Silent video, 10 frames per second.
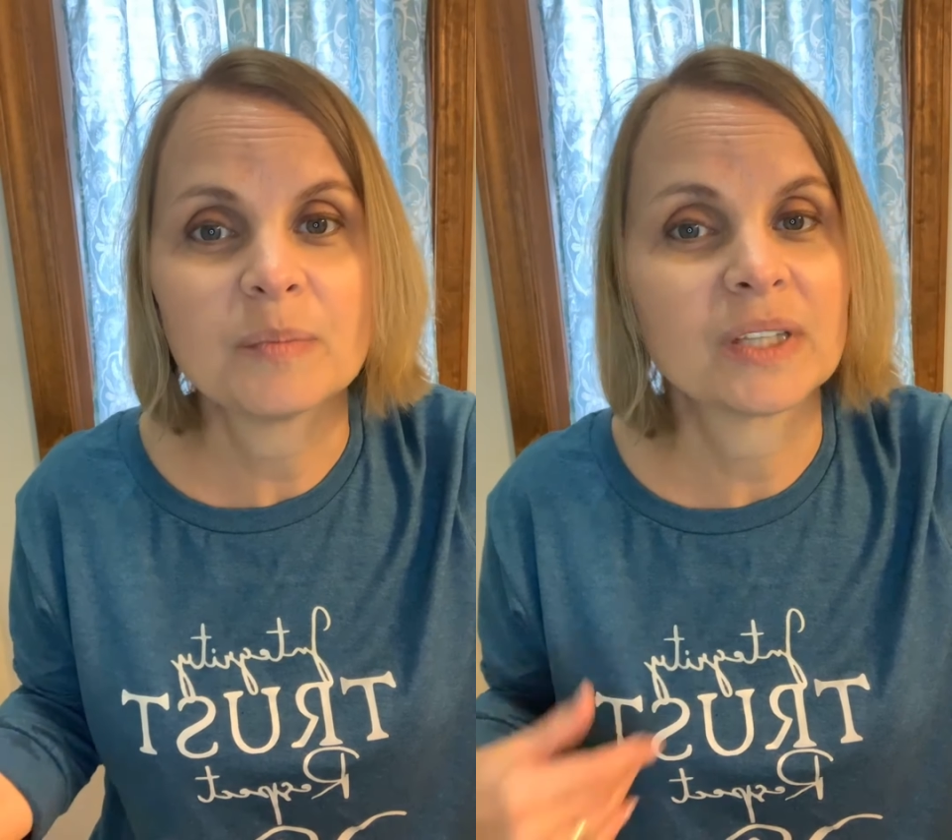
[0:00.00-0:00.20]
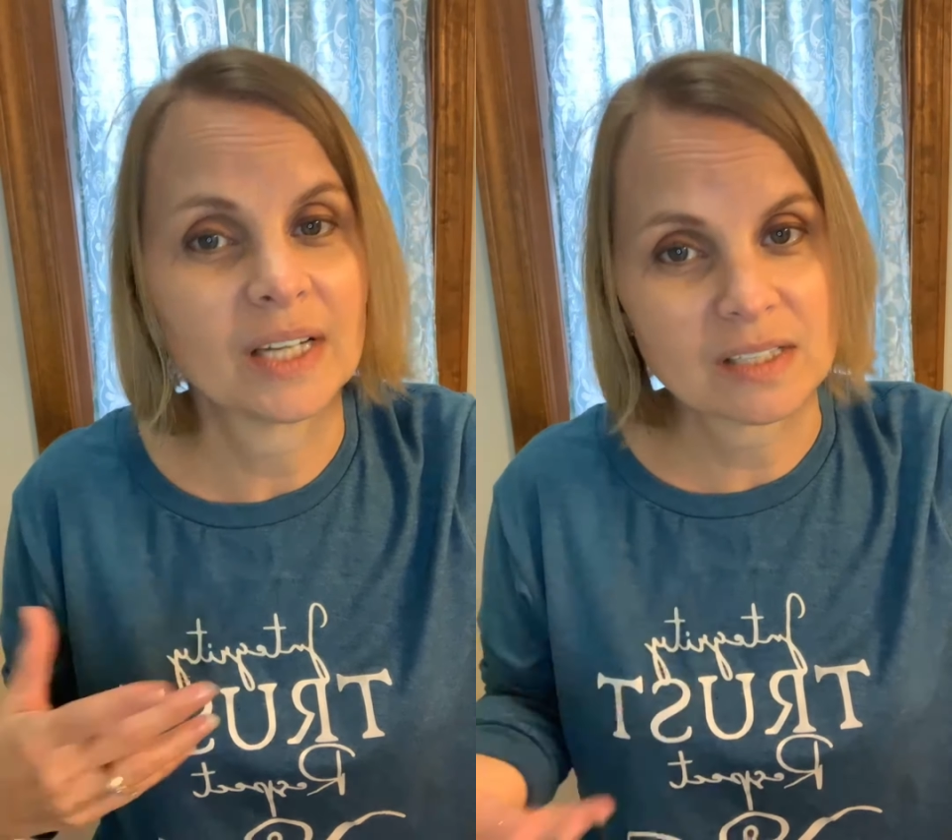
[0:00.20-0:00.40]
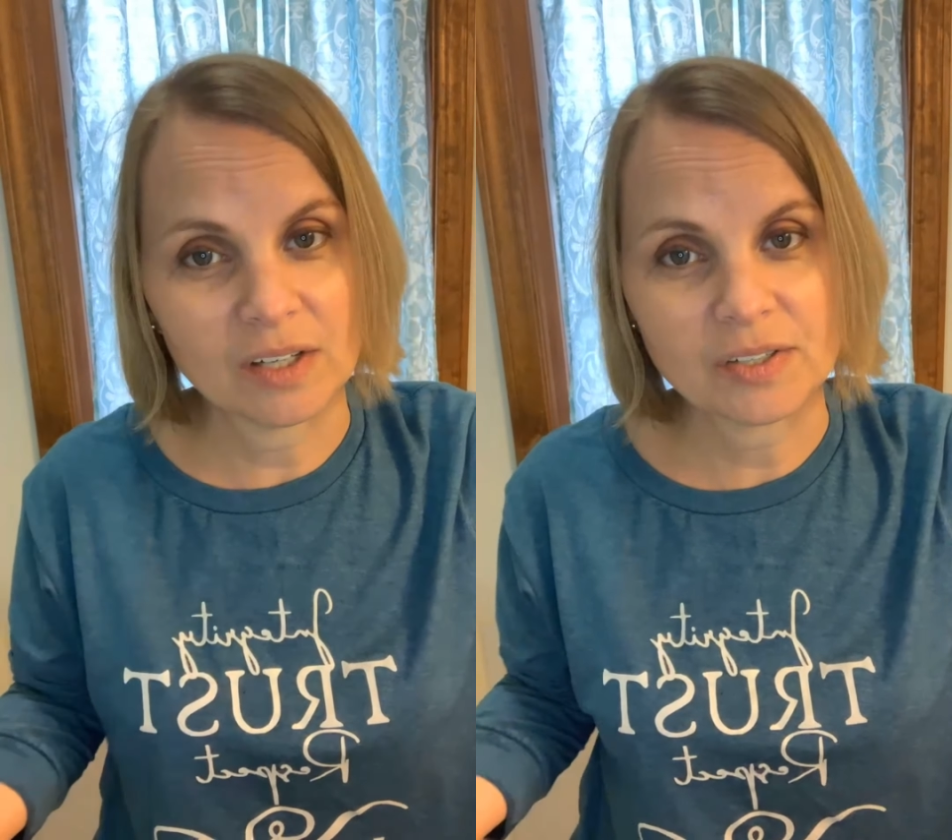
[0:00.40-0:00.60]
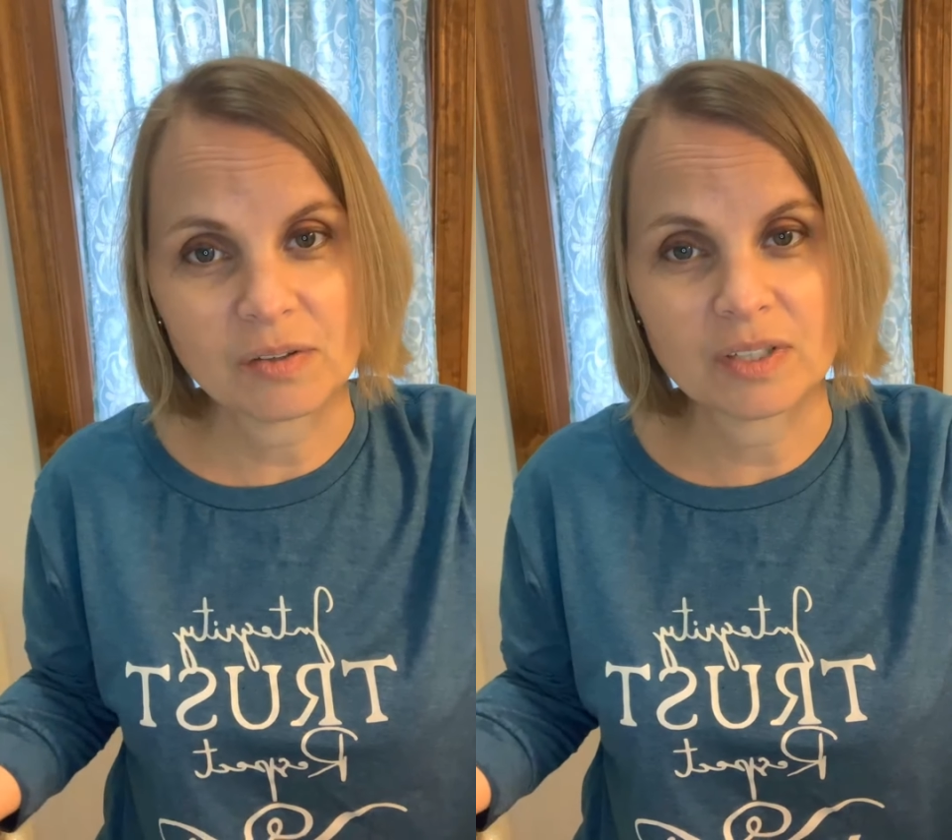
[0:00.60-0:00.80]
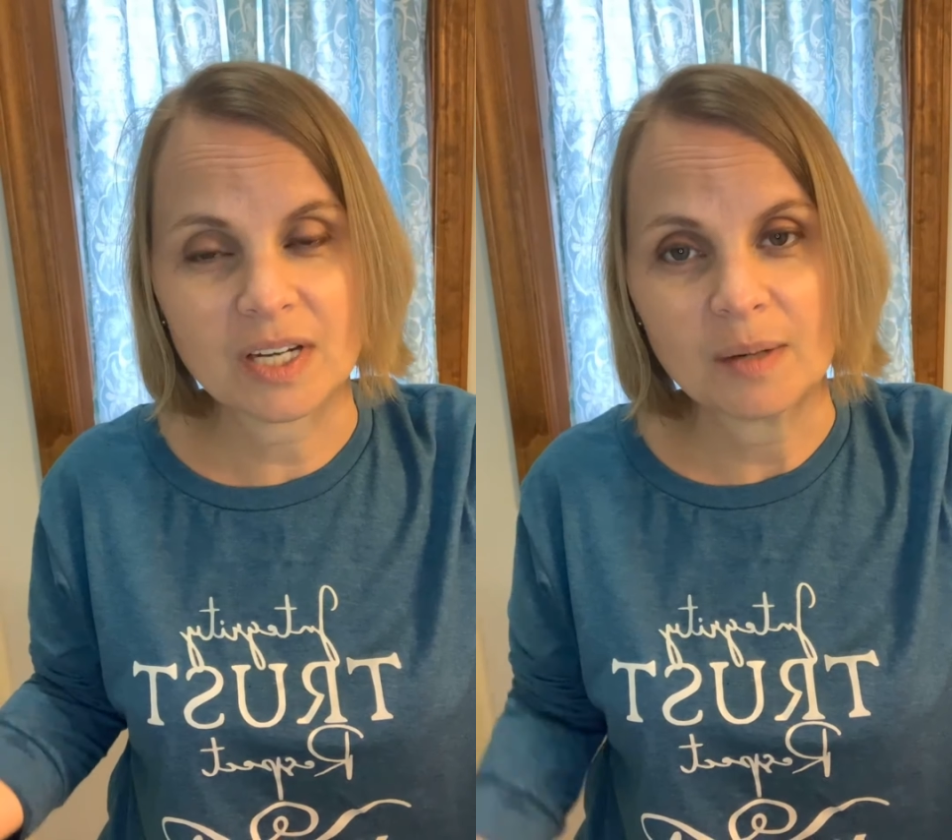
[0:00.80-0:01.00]
but that's also
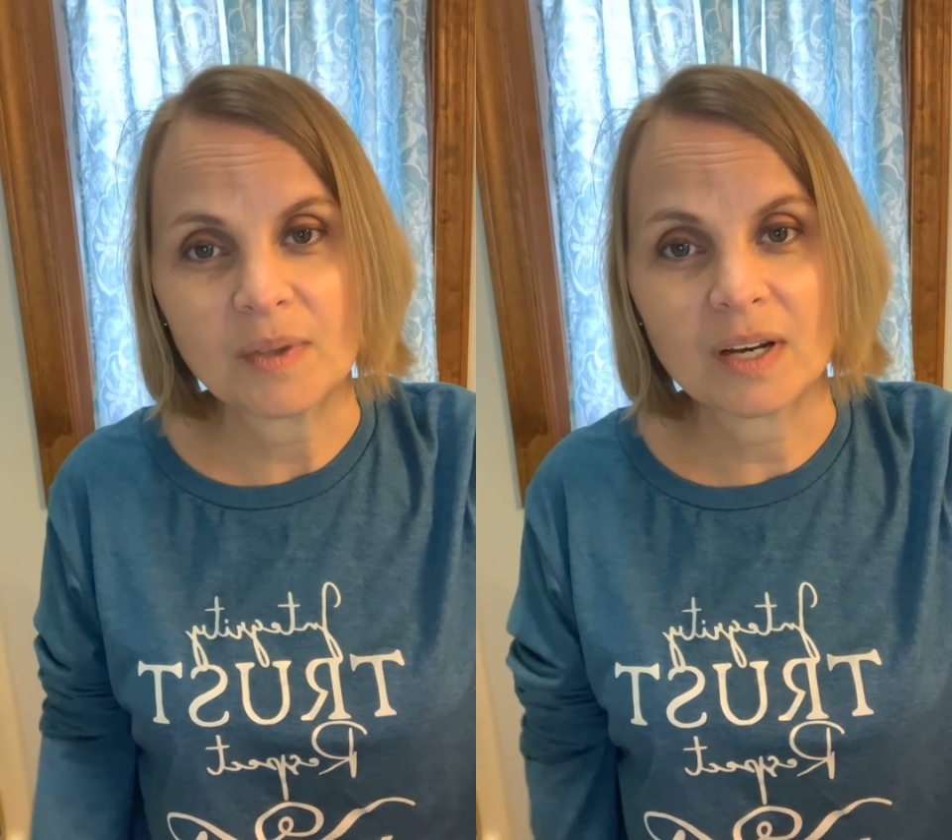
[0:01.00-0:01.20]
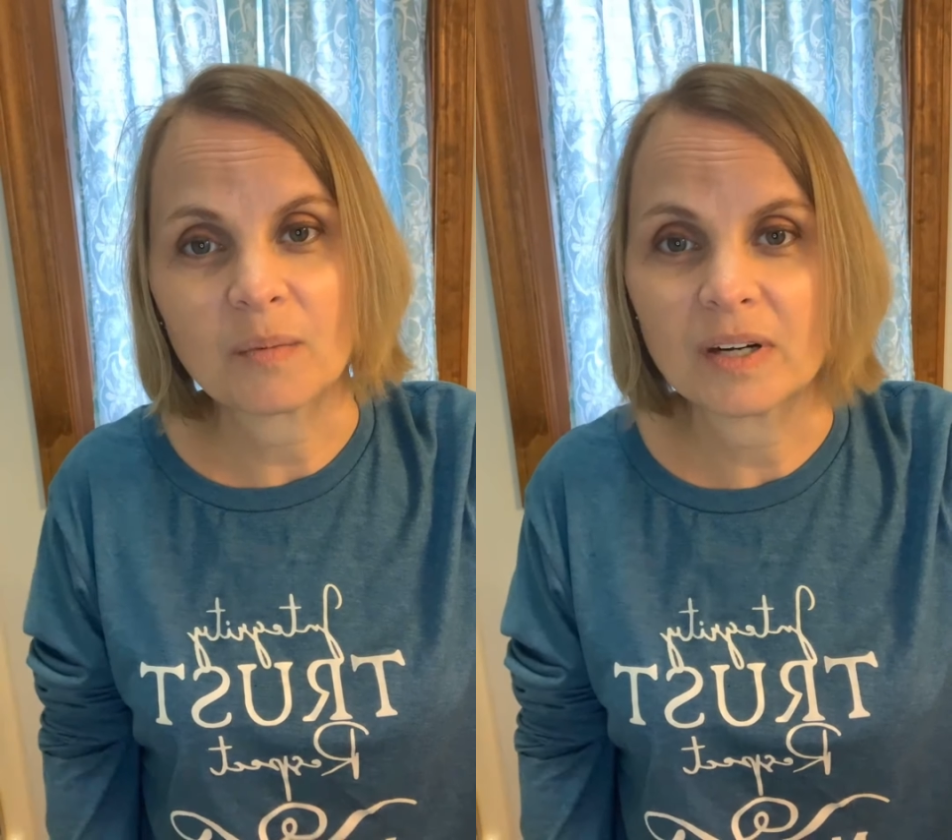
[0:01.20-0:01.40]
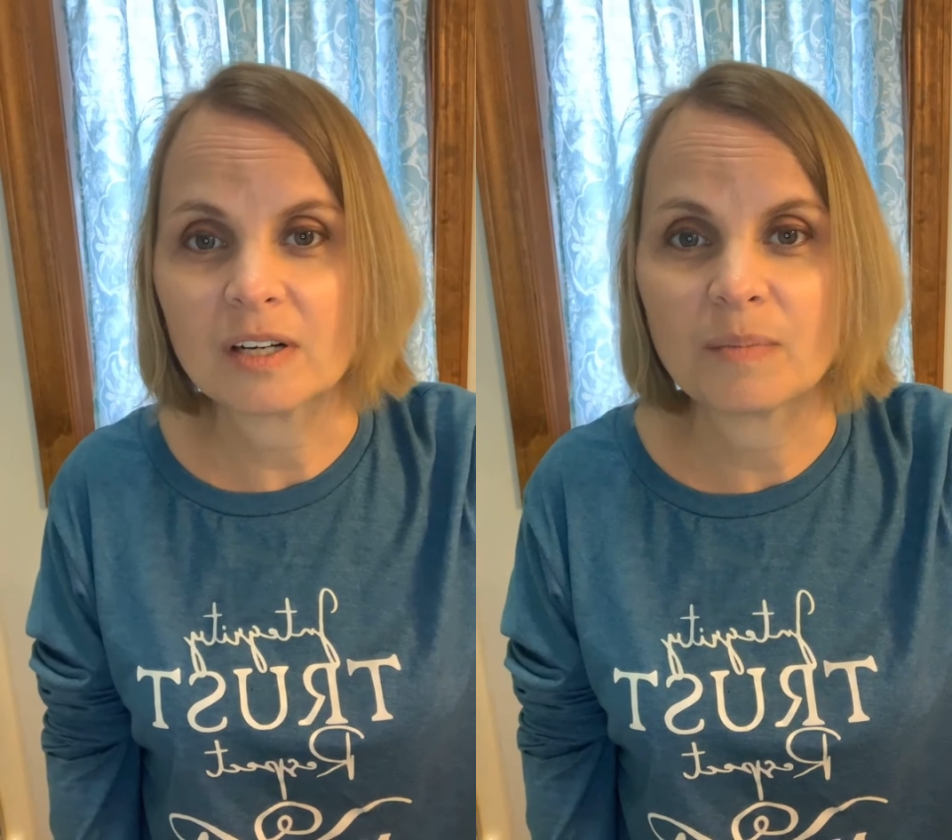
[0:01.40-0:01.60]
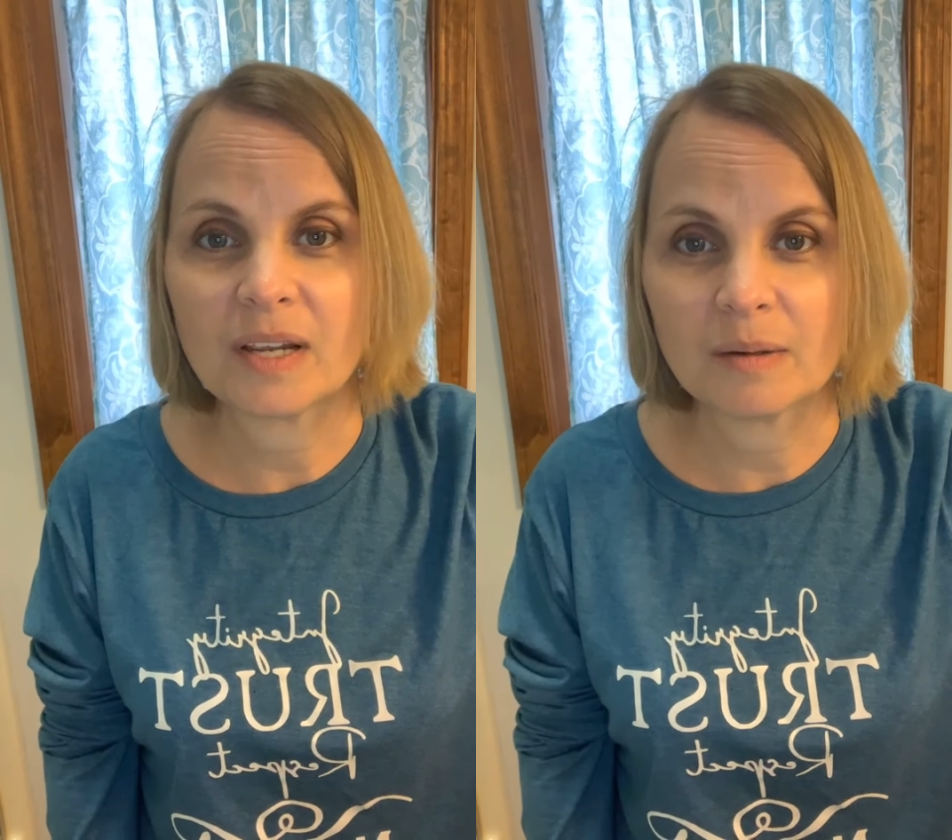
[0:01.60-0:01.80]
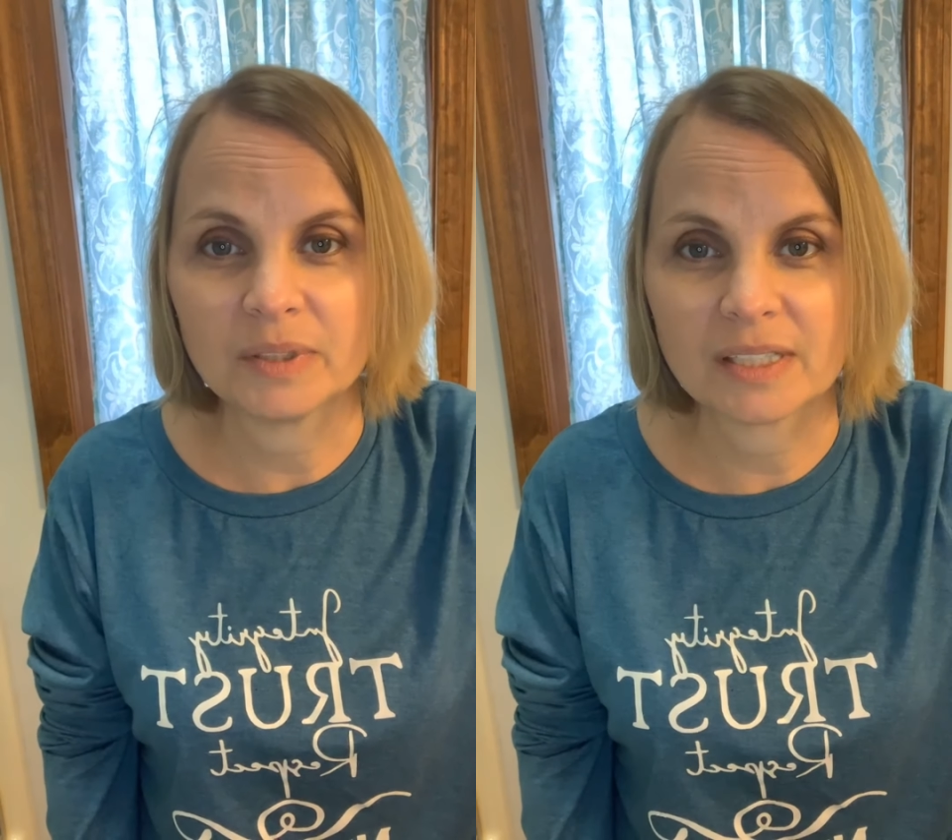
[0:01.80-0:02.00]
the time that I wanted to be
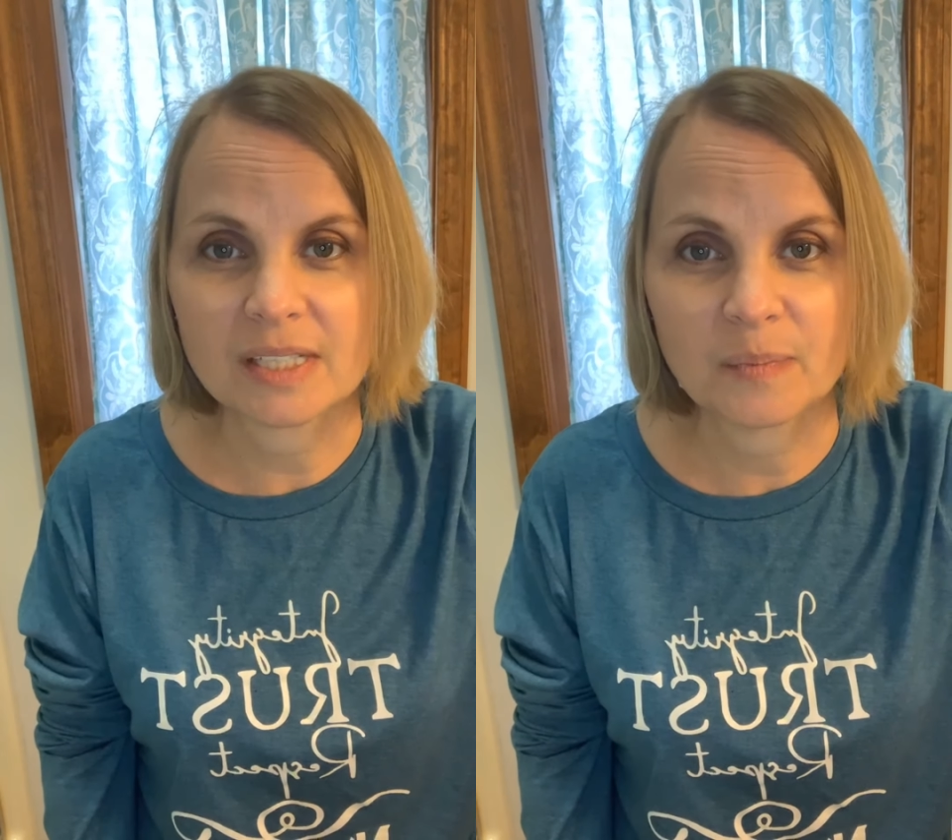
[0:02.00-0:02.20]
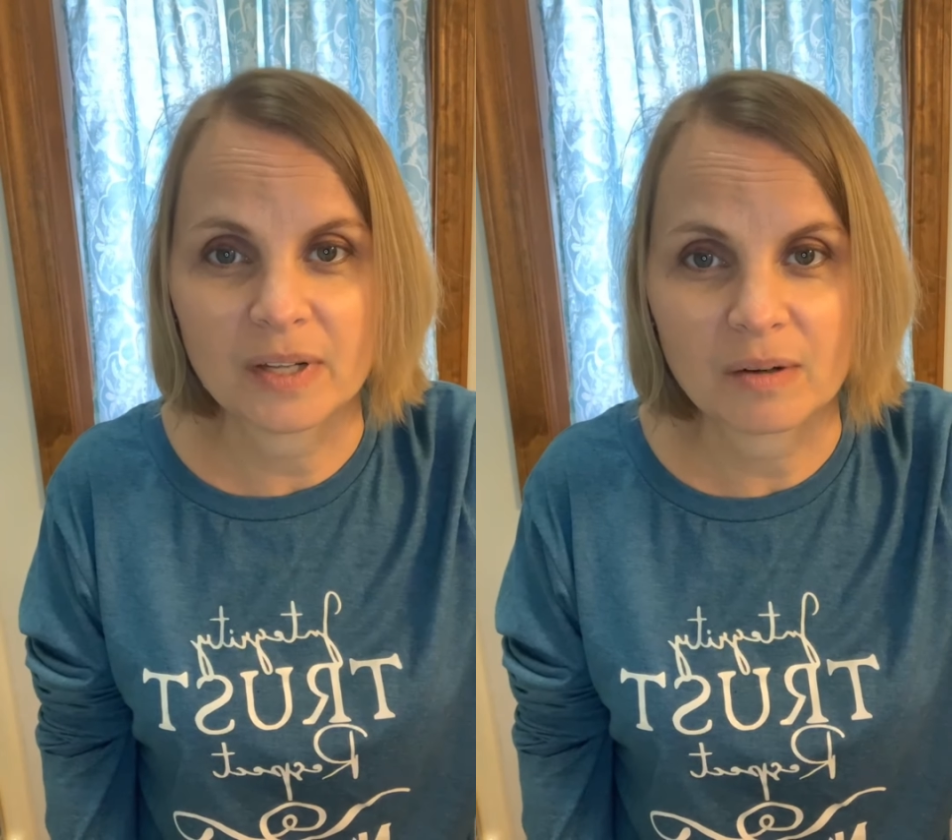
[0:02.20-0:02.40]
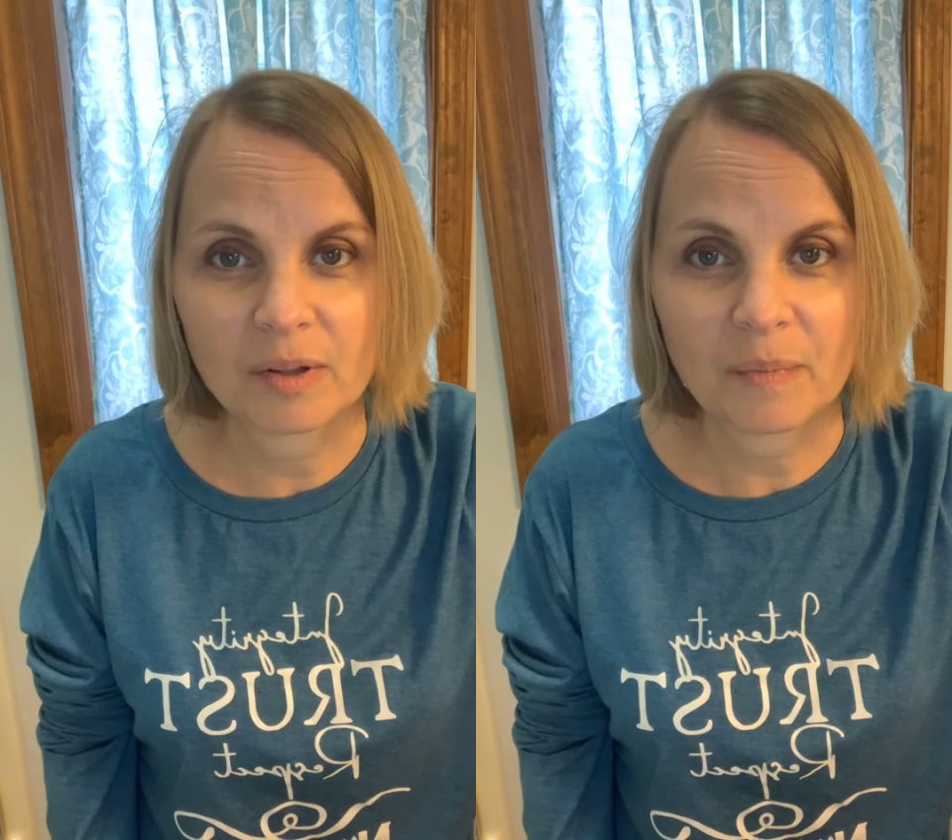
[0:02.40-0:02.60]
able to spend with my